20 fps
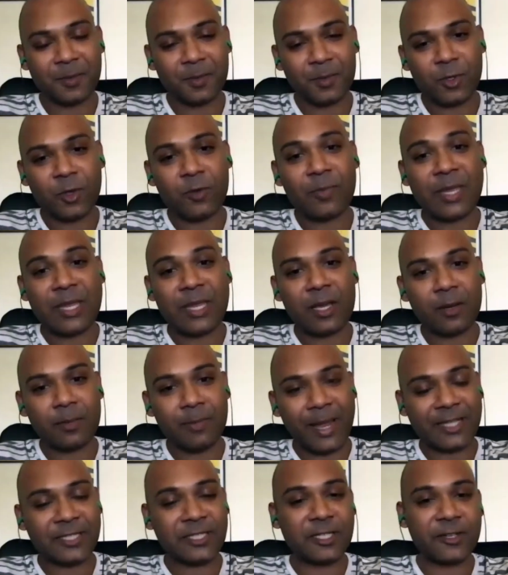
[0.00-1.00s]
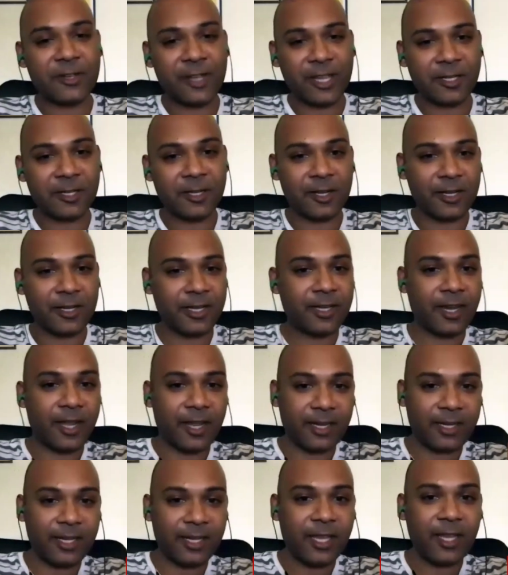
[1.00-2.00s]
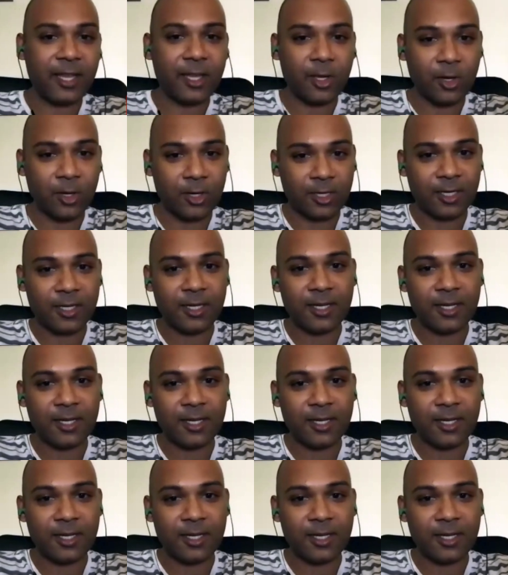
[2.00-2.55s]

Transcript: You've been a managing director at Helion,